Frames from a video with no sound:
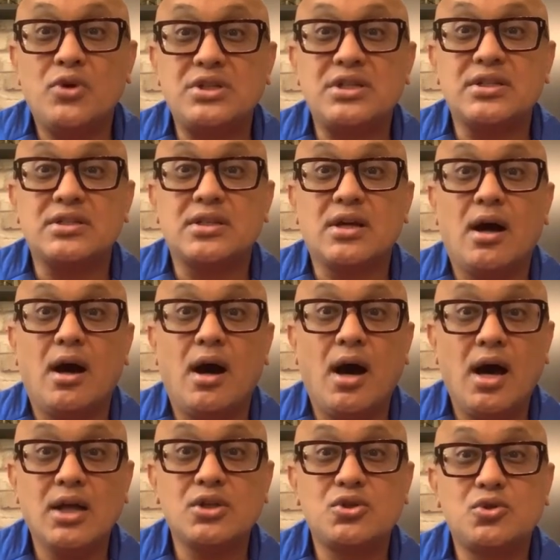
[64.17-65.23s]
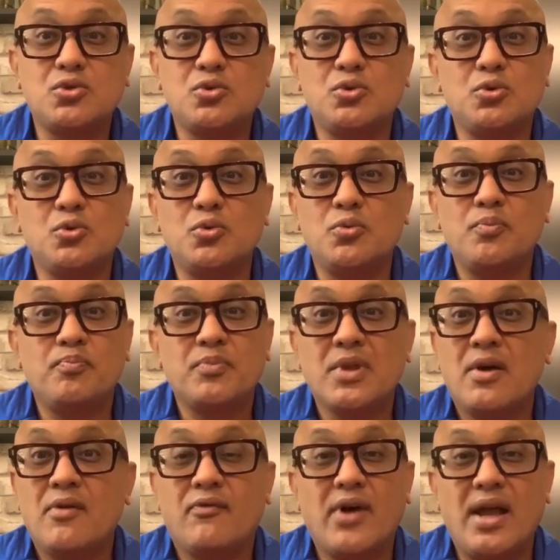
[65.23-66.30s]
is hard to do
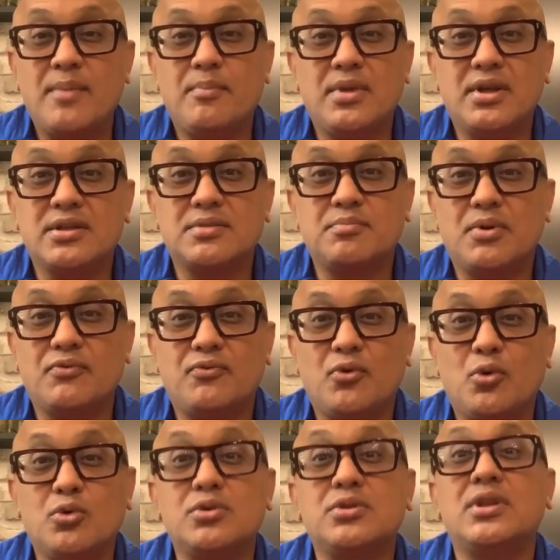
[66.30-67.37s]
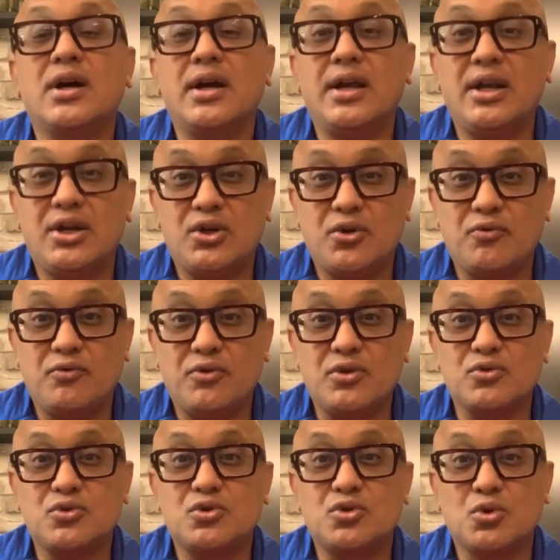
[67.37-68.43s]
5 minutes before the interview,
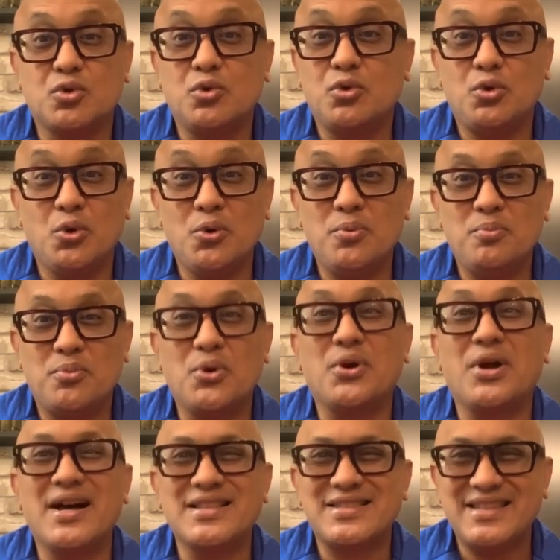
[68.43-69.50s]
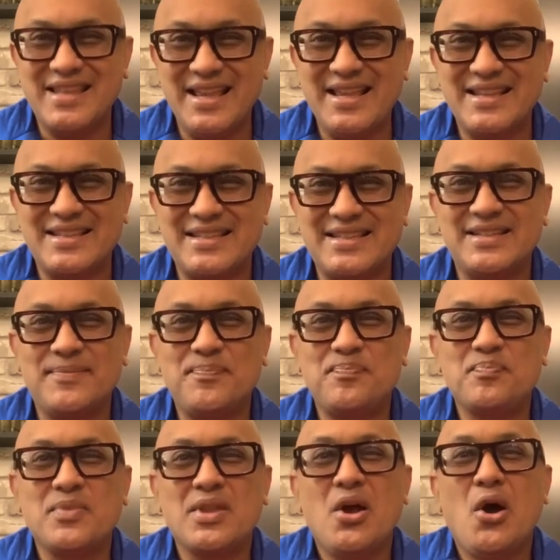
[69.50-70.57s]
so don't procrastinate.
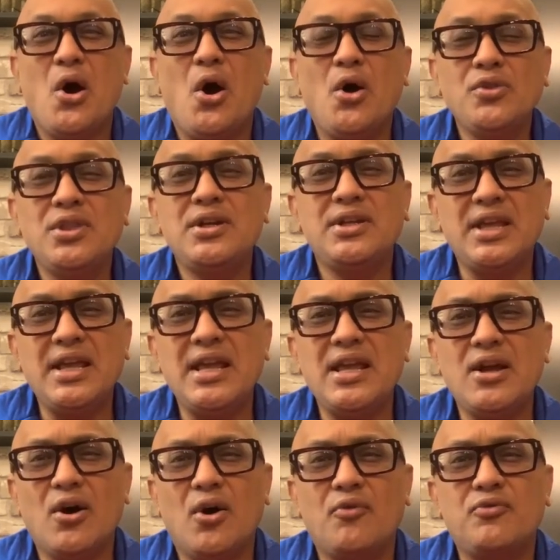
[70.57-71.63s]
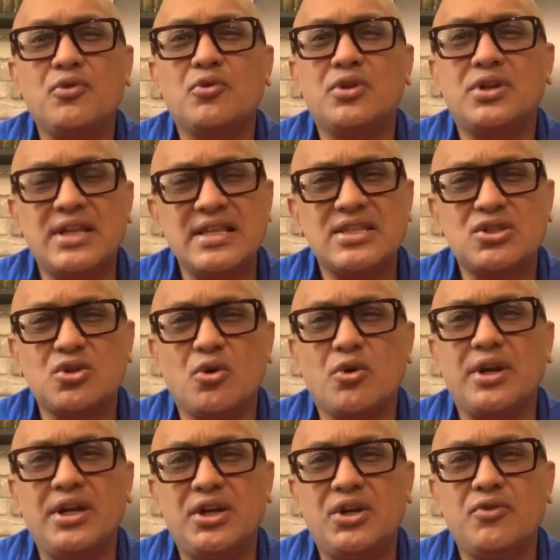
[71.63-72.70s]
On the day of your test or
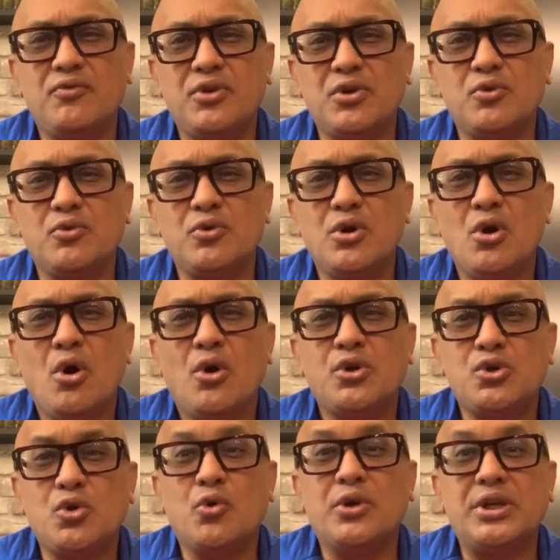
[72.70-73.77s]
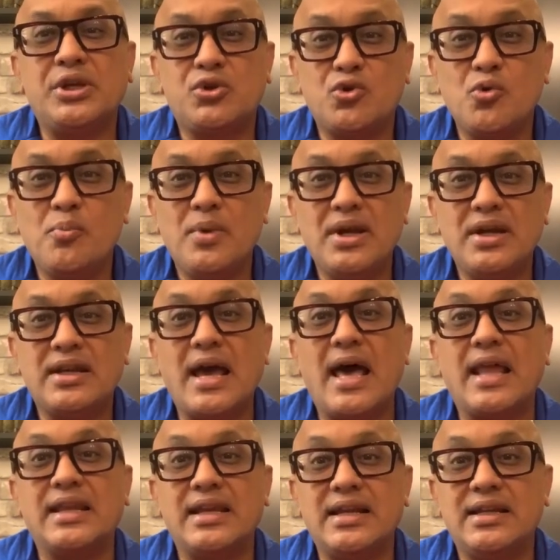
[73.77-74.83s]
interview, your equipment
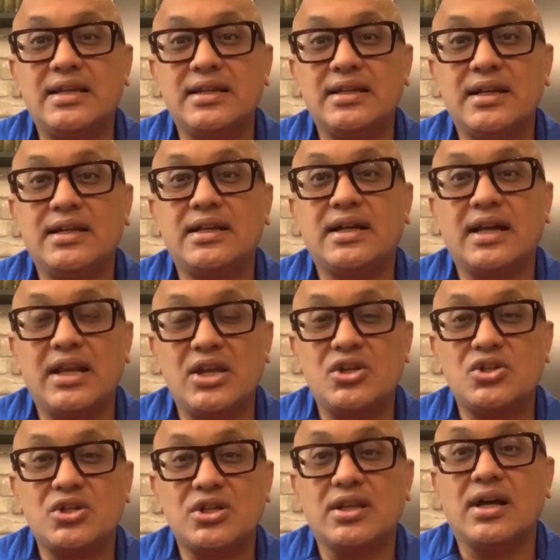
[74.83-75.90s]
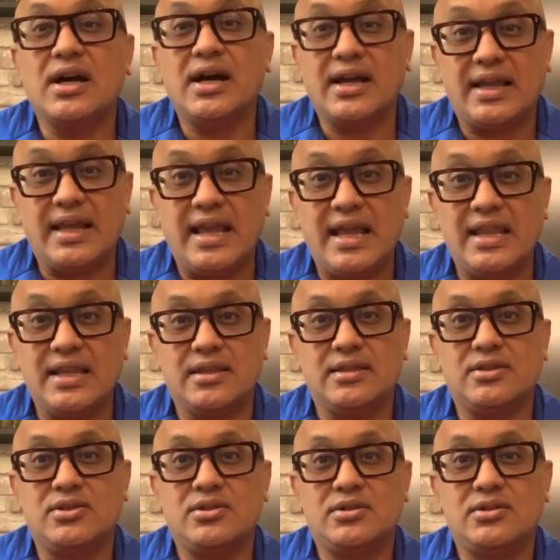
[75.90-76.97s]
and internet connection
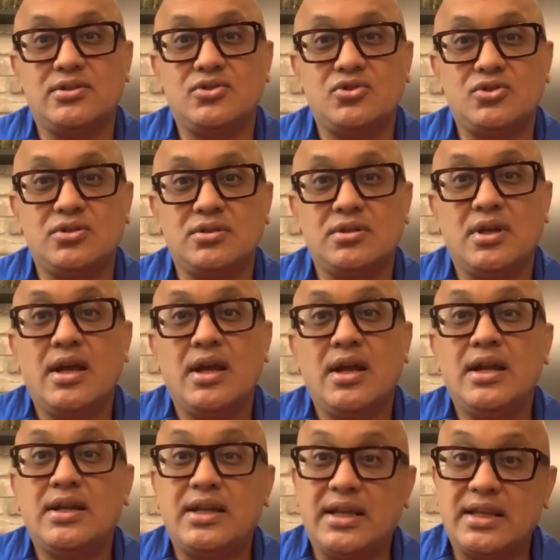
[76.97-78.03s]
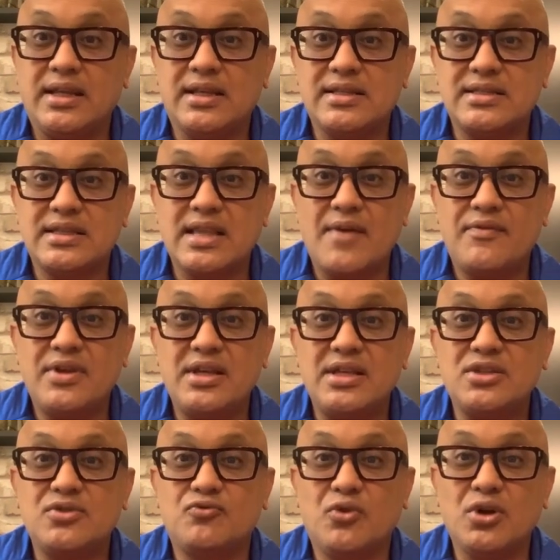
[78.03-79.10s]
again. Technical savvy
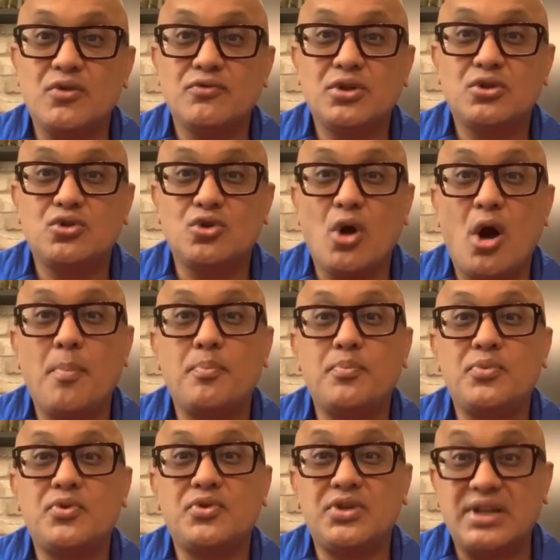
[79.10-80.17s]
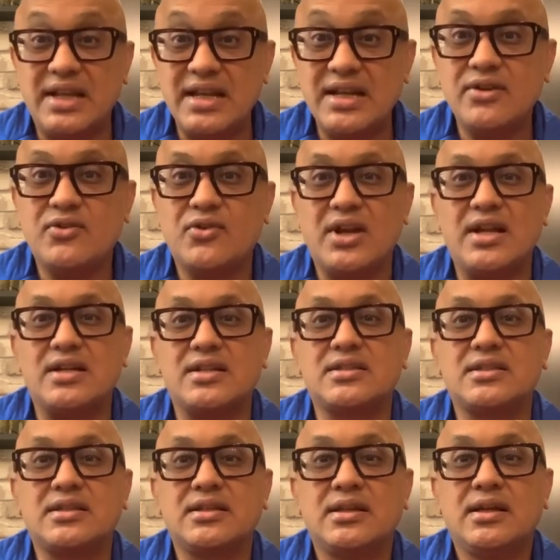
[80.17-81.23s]
is one of the top 10
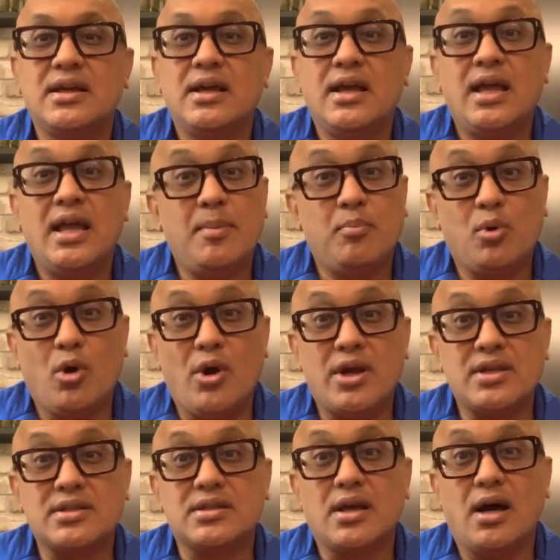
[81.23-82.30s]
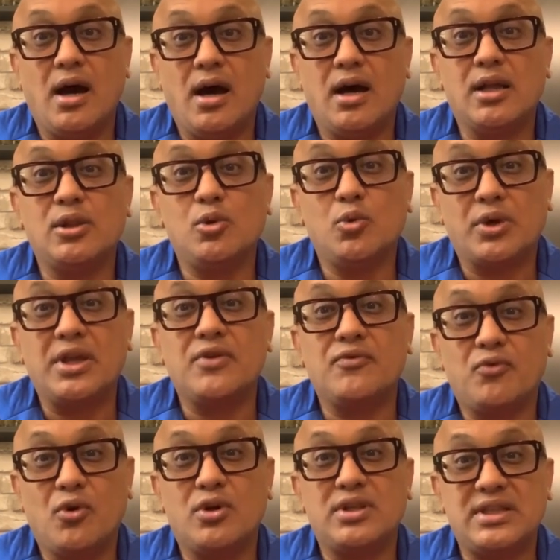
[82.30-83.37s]
traits employers are looking
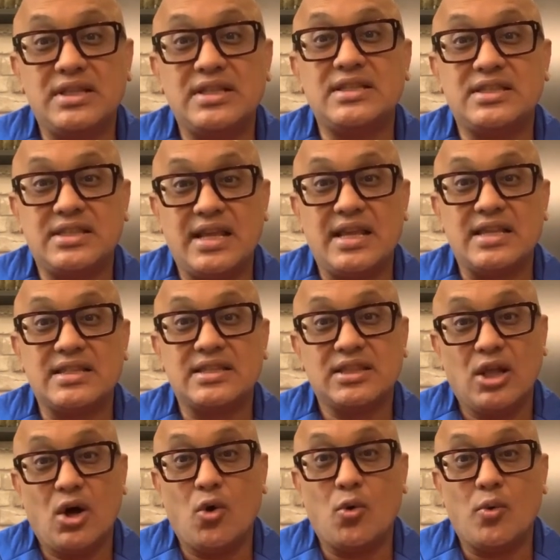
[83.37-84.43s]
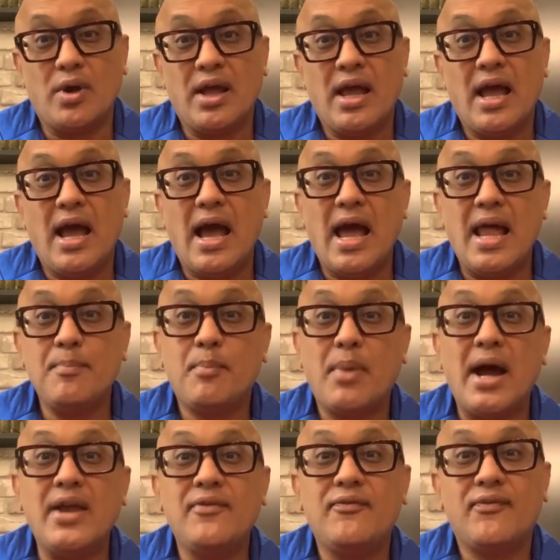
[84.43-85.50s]
for these days now, and
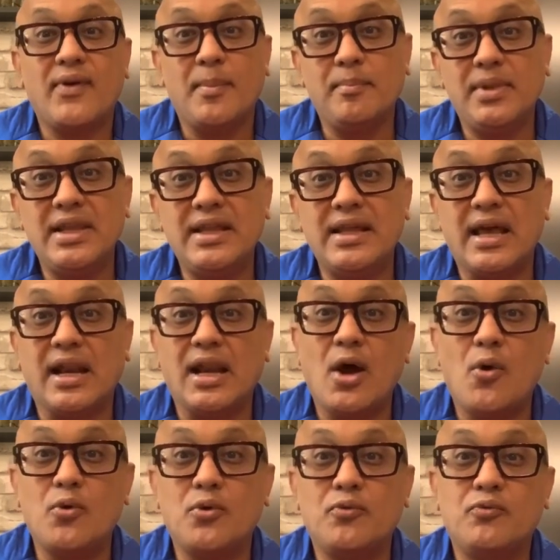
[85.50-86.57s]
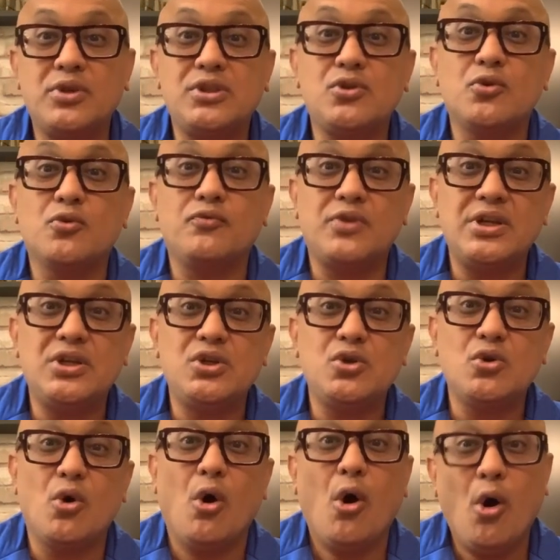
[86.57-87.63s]
by fumbling around with your
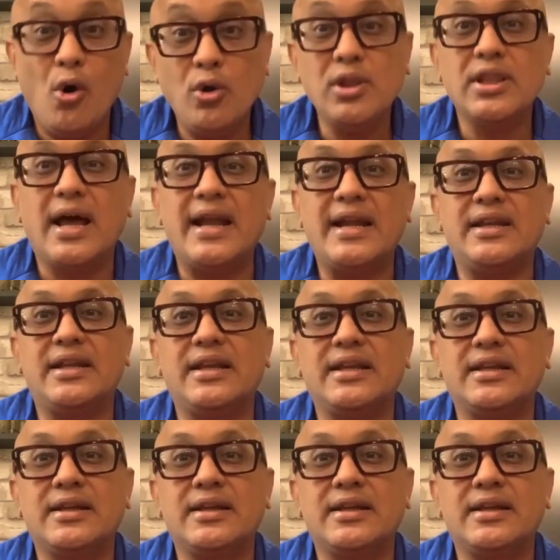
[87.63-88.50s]
video or lightning